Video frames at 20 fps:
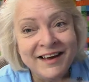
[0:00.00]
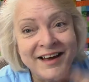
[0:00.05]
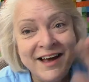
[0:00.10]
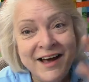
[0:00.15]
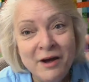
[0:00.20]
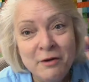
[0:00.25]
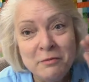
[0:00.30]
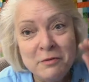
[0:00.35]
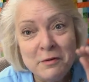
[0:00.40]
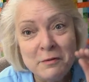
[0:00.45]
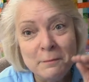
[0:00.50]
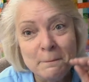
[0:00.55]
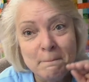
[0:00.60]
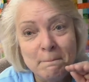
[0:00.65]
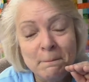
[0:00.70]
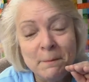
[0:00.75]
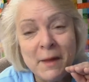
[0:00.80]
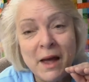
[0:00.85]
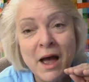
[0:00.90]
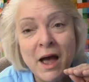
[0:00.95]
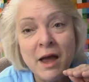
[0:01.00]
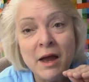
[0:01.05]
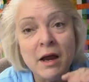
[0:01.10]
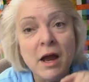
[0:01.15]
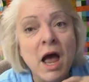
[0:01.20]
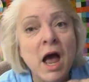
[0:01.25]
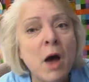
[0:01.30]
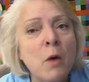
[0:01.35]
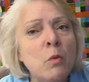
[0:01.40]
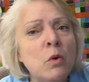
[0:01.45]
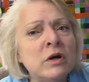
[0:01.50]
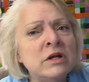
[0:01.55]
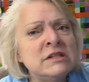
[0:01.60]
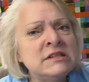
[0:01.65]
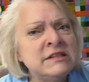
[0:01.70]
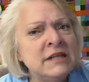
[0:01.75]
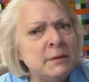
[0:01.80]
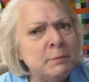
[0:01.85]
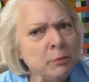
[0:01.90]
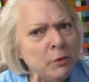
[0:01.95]
I will I, I want to
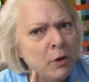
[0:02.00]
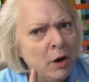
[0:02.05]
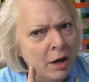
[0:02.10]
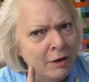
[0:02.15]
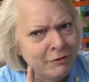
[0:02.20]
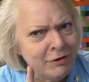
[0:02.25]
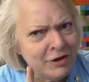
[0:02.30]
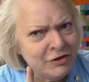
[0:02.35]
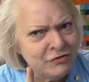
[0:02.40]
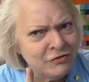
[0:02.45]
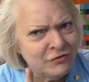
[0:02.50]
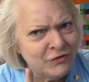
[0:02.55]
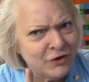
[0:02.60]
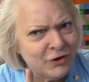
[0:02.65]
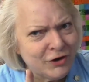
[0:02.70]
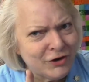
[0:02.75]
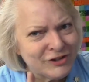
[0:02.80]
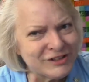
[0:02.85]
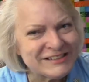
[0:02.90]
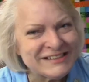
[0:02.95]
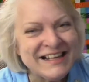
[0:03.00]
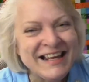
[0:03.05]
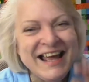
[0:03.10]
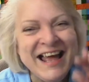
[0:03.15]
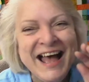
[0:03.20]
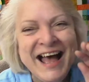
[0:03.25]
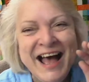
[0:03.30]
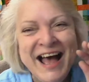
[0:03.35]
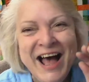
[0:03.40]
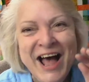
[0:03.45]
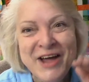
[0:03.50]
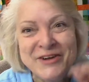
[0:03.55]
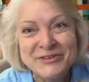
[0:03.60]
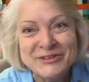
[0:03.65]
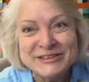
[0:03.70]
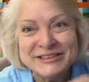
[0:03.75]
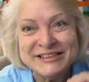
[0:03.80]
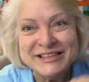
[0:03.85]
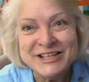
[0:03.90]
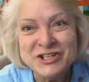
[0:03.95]
see progress first. I
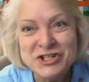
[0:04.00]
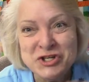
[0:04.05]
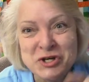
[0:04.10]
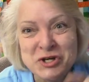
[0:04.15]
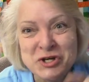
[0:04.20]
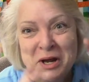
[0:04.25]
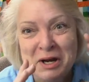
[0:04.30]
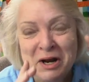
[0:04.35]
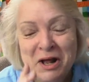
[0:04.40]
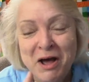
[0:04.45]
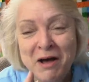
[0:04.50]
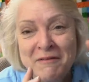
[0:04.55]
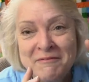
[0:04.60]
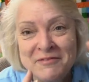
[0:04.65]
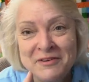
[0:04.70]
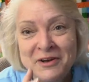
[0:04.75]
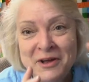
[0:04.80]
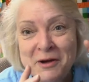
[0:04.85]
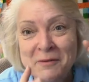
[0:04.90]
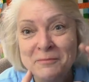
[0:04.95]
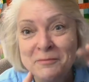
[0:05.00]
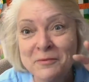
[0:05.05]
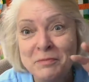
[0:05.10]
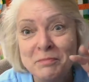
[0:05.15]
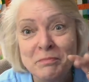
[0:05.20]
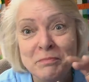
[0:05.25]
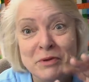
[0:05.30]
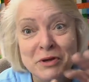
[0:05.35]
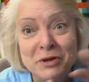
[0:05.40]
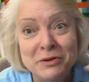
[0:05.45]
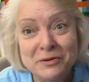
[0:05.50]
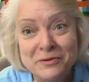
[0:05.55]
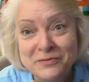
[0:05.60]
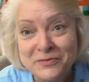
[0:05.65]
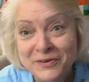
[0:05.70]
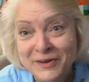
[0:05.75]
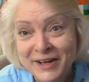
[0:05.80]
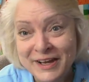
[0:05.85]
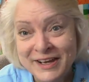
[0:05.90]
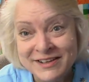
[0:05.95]
will send you out an envelope with
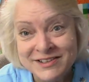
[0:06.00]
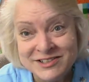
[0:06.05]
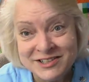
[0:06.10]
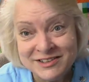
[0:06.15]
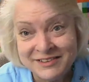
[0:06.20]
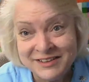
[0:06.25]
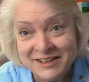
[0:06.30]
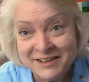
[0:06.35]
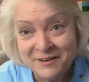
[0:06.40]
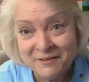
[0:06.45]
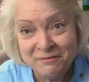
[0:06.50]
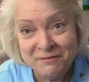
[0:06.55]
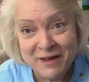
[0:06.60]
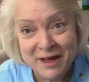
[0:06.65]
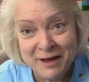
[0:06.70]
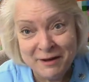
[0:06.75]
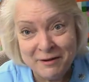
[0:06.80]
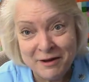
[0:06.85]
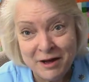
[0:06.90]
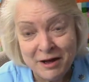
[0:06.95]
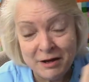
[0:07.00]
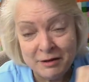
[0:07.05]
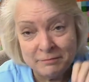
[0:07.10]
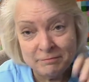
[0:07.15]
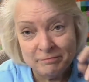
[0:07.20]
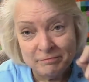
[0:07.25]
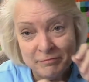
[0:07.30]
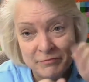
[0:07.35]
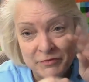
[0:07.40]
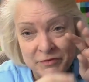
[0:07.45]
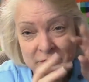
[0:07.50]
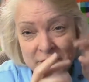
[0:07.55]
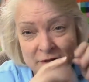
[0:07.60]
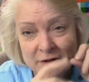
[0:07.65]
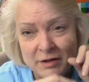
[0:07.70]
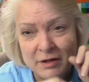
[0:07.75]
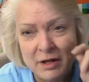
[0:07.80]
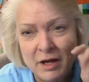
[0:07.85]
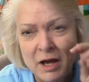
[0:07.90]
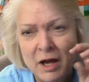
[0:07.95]
beautiful Angelina fat. Uh,
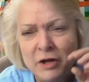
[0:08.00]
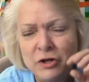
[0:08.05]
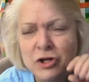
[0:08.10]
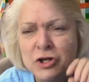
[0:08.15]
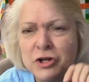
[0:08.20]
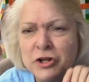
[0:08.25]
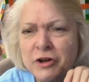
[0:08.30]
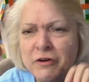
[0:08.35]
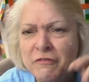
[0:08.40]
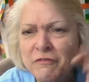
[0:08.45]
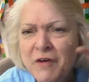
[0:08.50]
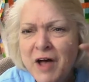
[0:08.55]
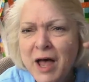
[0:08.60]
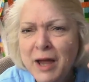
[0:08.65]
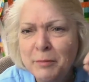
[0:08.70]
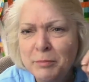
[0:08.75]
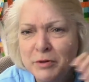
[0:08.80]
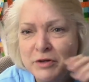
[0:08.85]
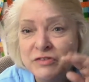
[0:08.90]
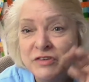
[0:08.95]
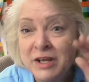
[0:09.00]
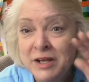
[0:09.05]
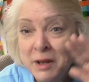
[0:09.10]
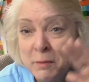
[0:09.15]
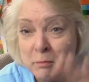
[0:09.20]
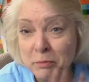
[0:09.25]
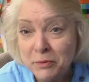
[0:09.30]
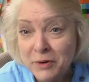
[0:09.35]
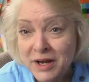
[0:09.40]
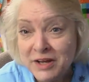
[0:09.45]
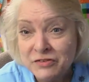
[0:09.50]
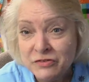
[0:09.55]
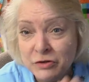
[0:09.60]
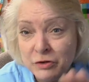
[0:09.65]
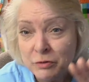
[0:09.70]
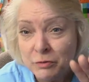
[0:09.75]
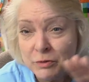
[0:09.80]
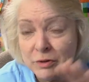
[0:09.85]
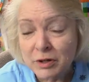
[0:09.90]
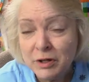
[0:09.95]
uh, you know they're fibers and they press
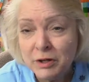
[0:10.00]
you.